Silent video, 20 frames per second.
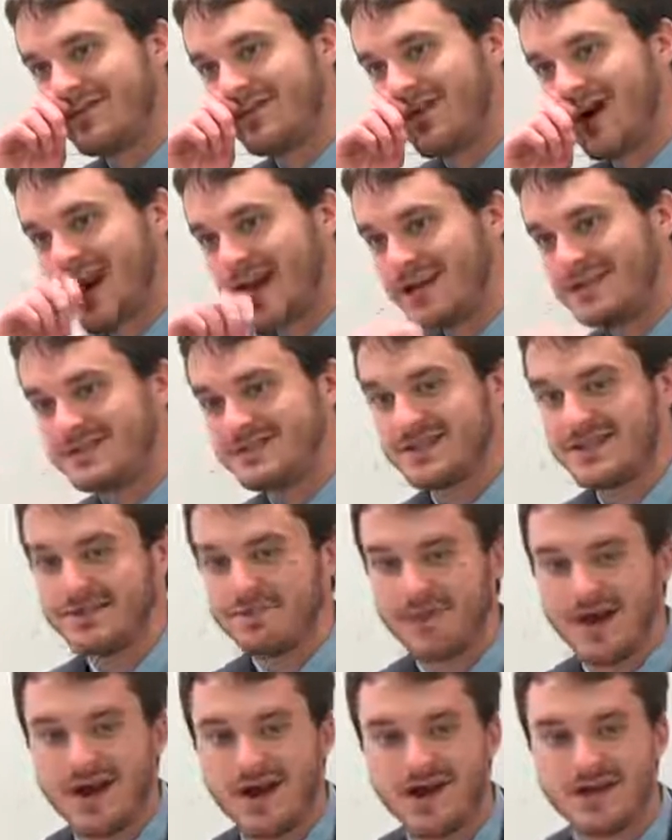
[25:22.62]
France,
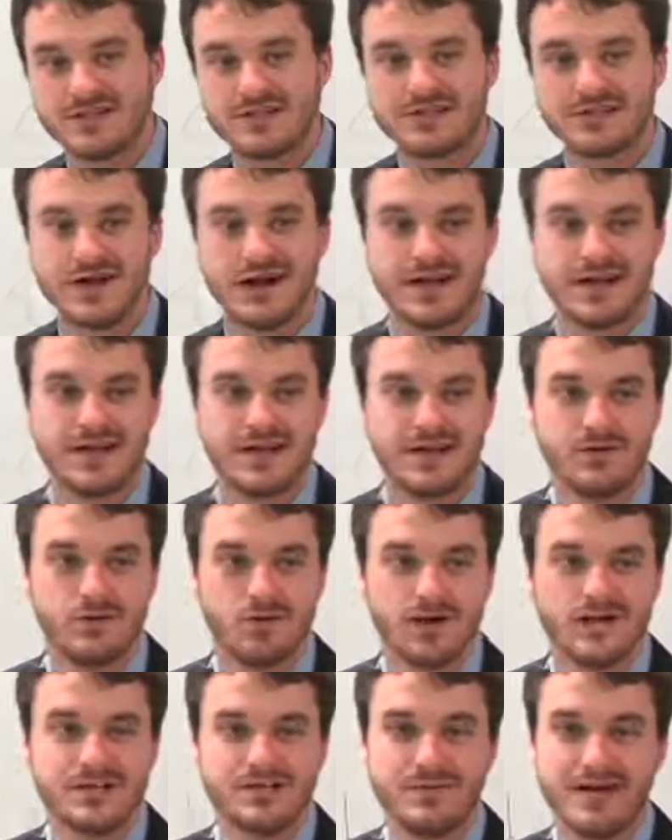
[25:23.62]
in Paris, studying,
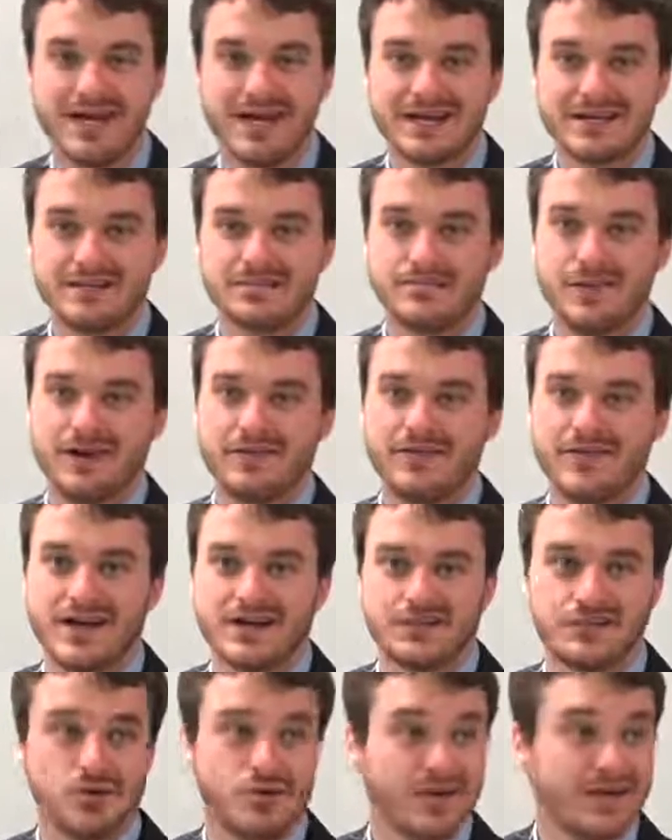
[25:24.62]
where he's making his
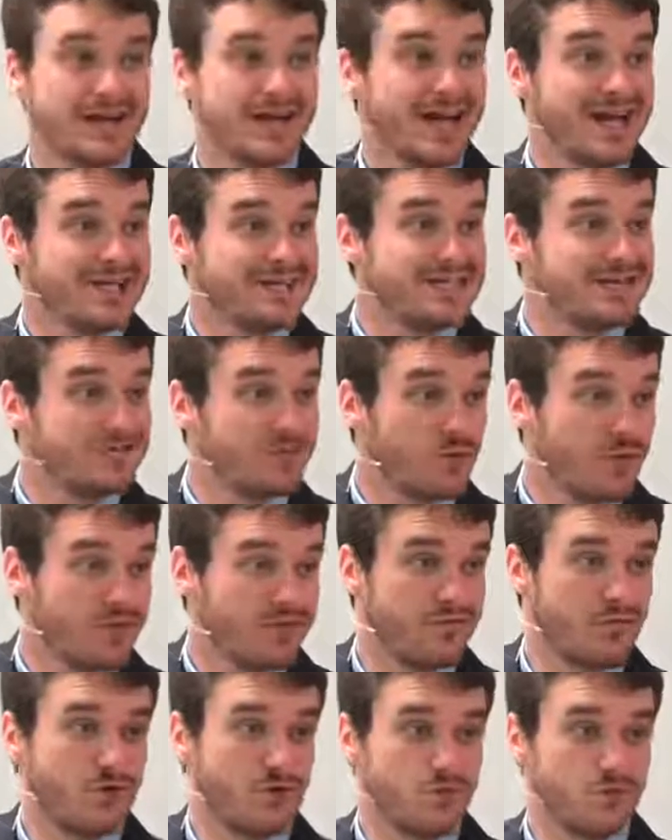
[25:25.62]
manifesto, and in
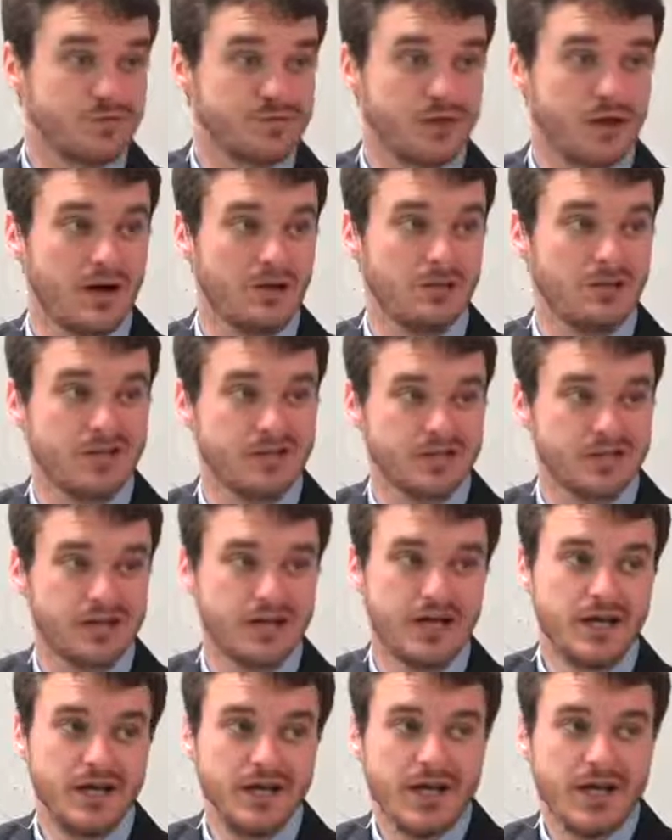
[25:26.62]
1844 it was published.